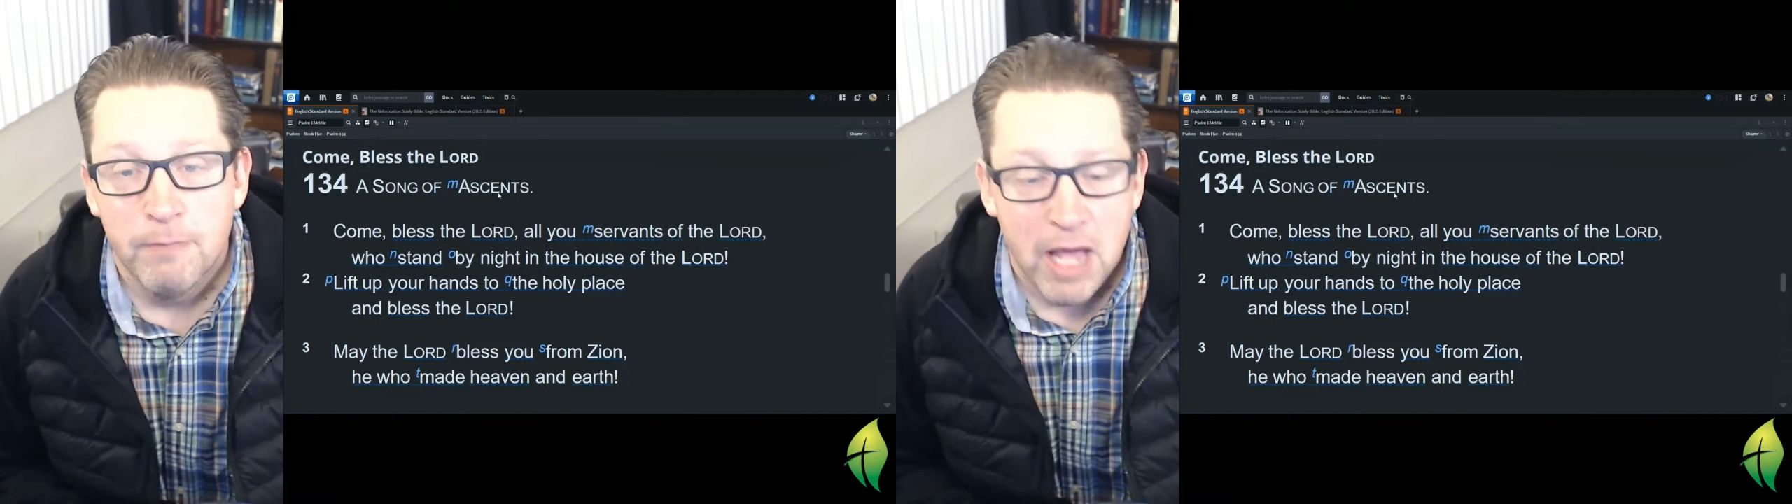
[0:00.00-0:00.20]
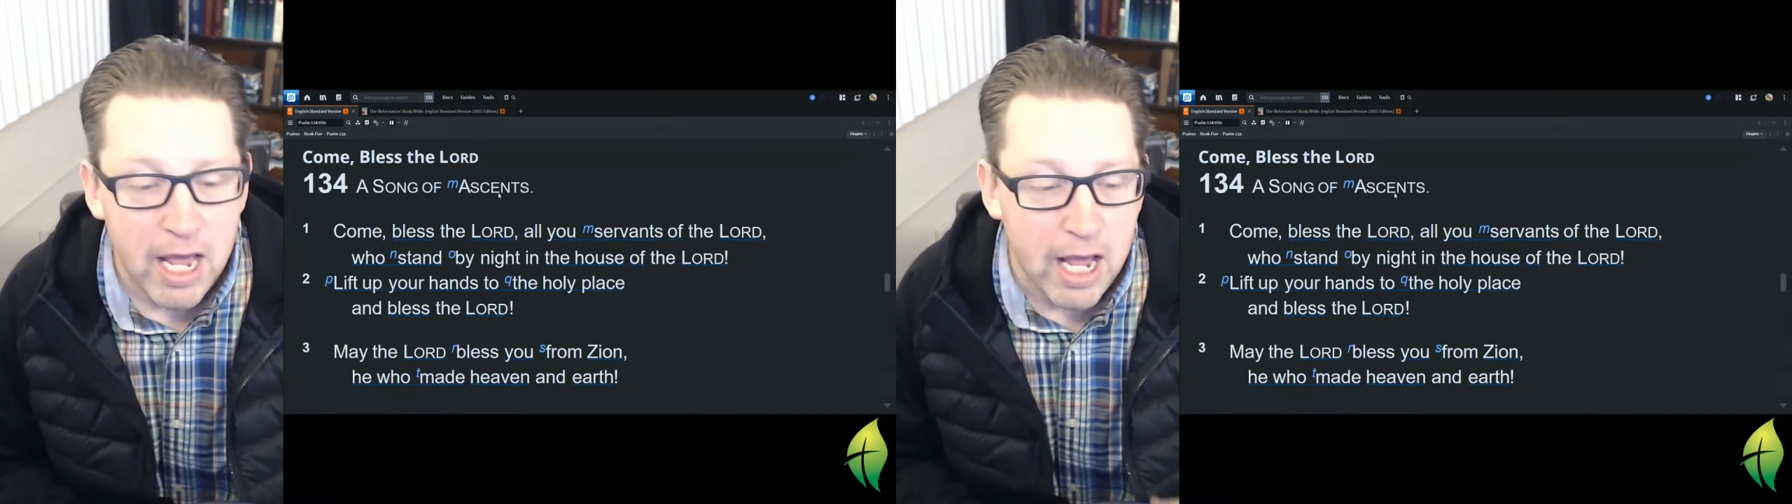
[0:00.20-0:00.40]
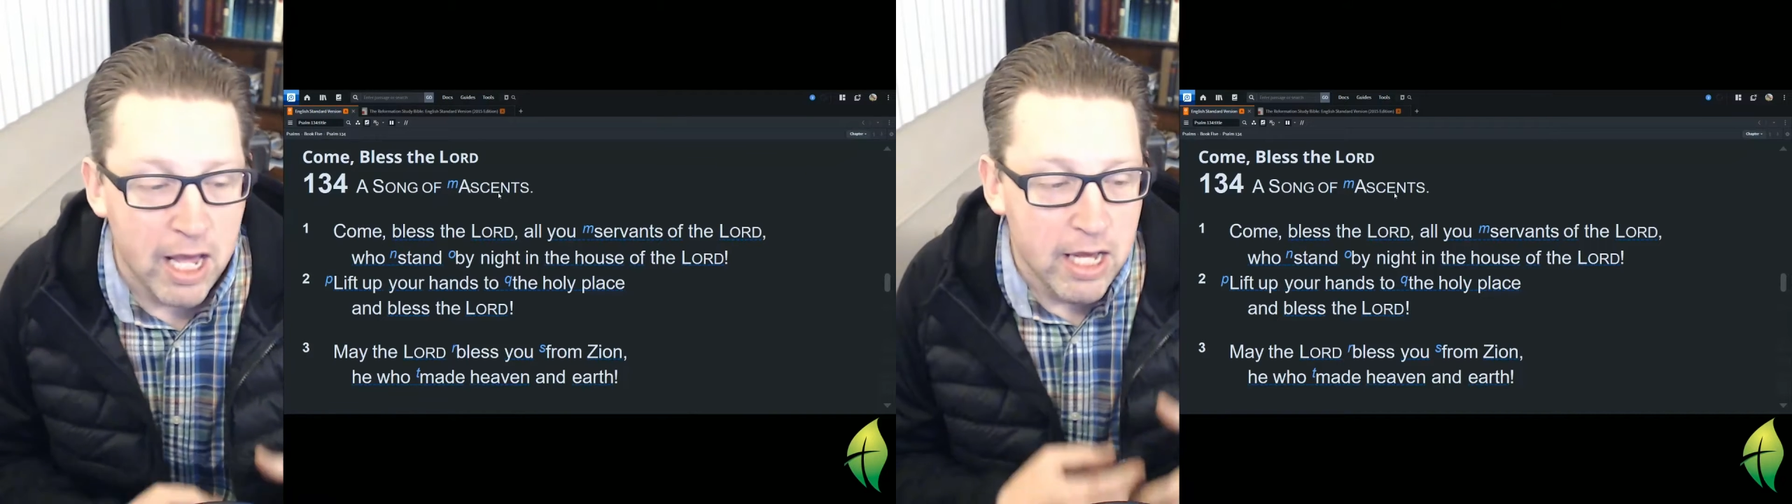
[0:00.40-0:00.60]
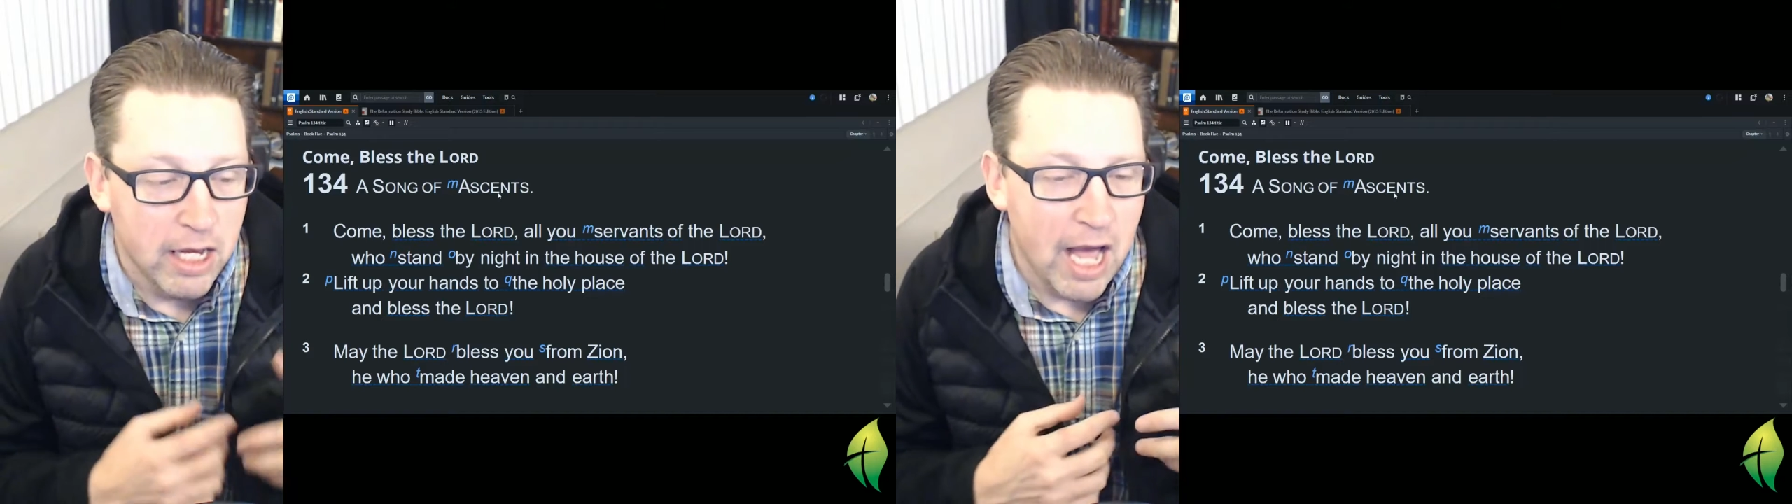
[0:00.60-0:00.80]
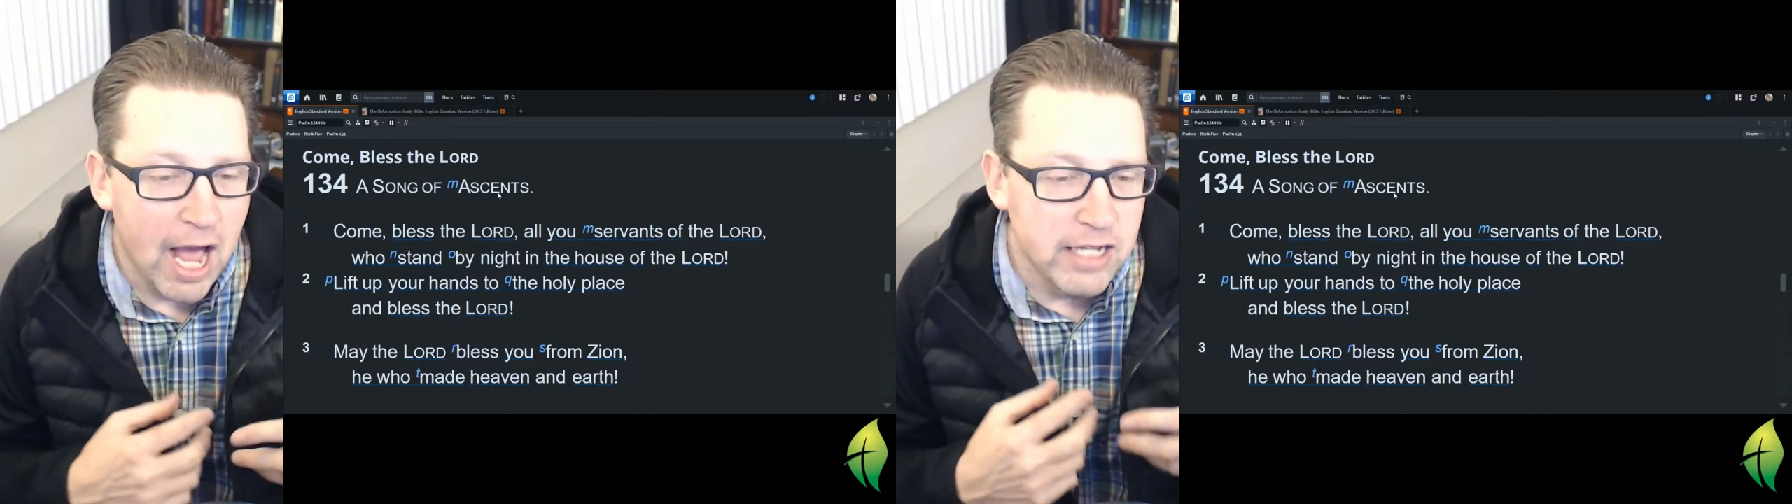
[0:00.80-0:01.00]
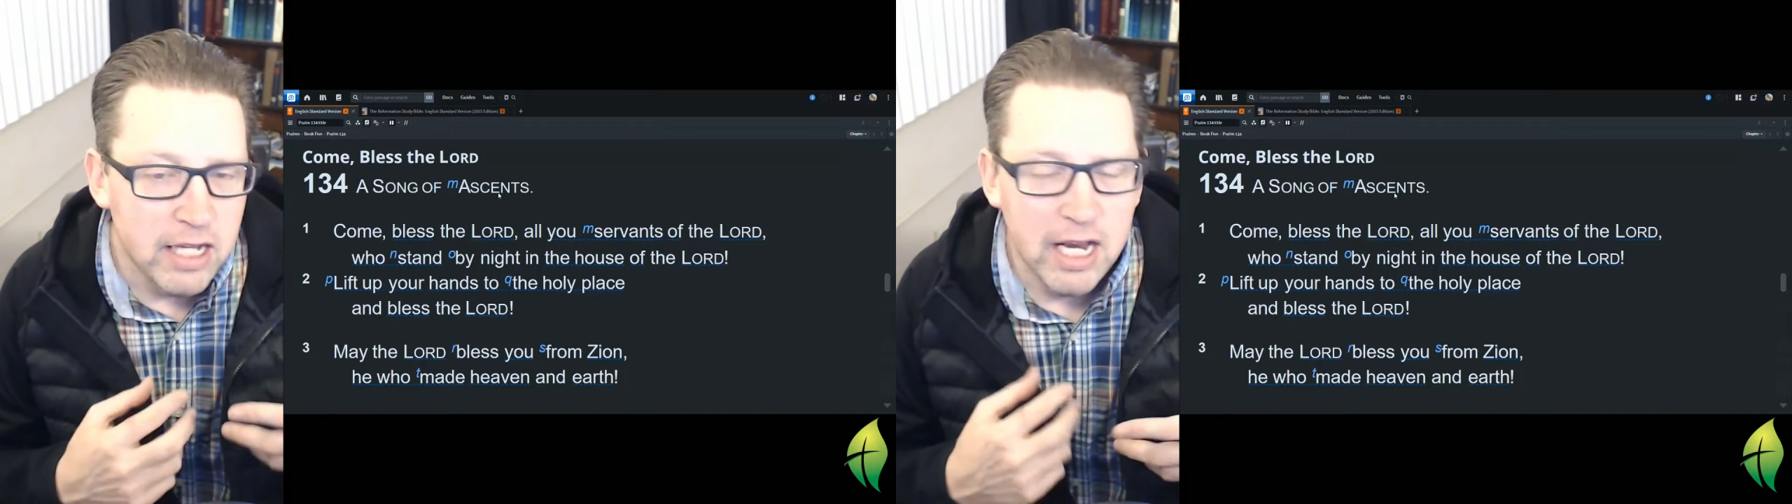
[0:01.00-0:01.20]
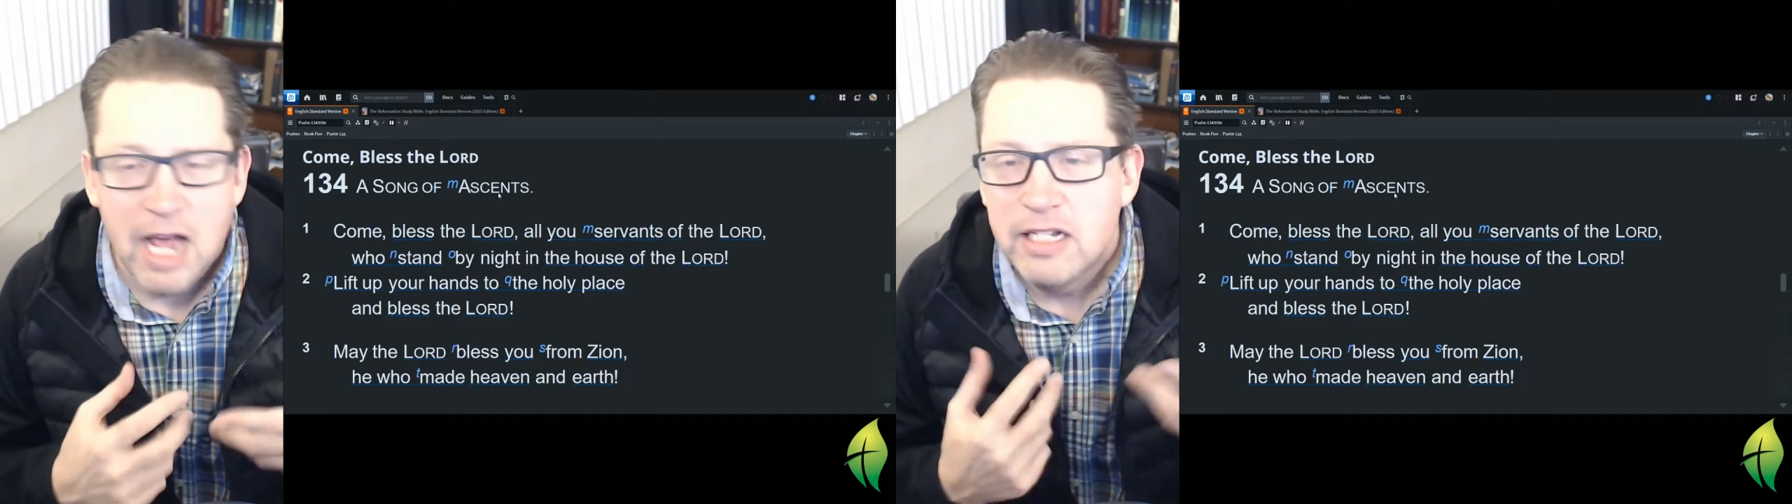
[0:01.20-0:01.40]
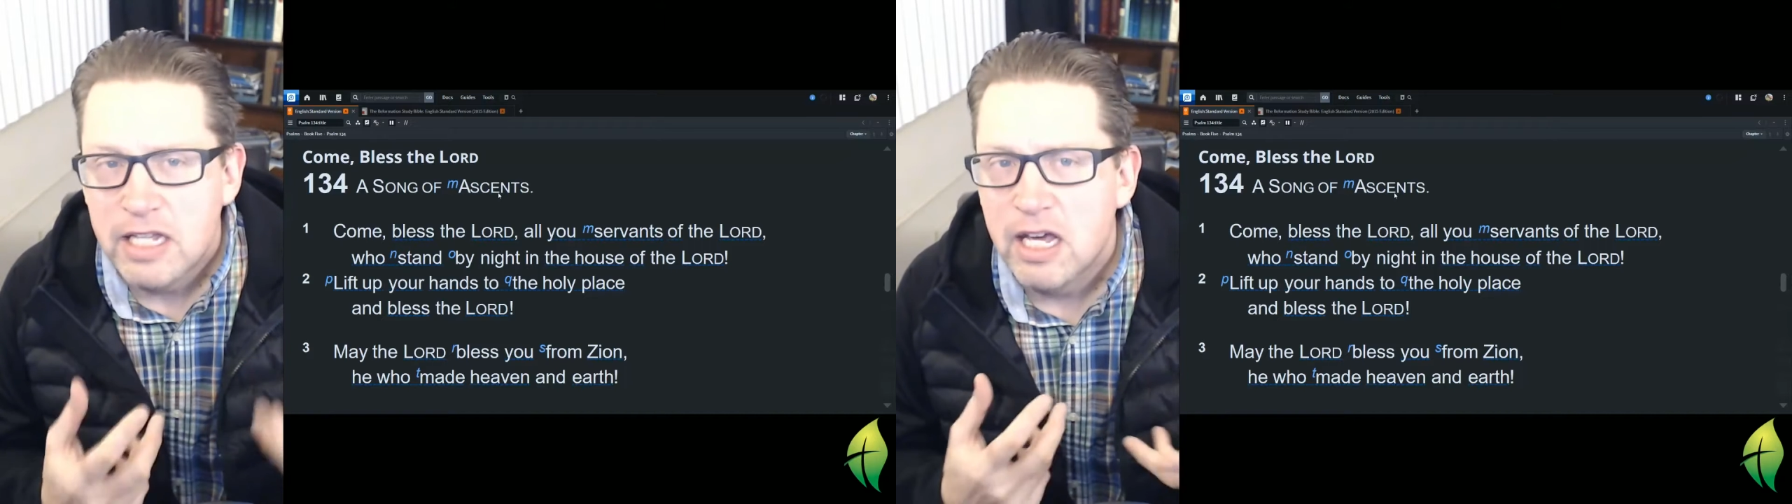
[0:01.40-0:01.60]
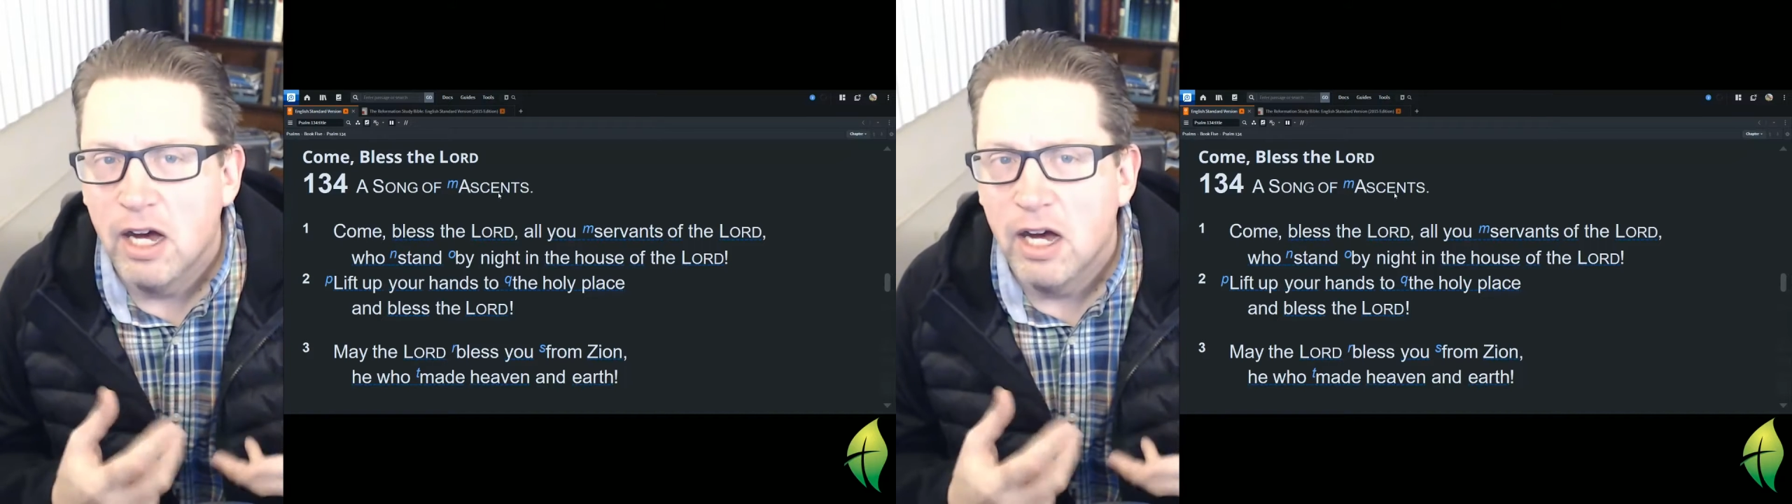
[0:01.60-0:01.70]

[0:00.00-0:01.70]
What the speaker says: an idea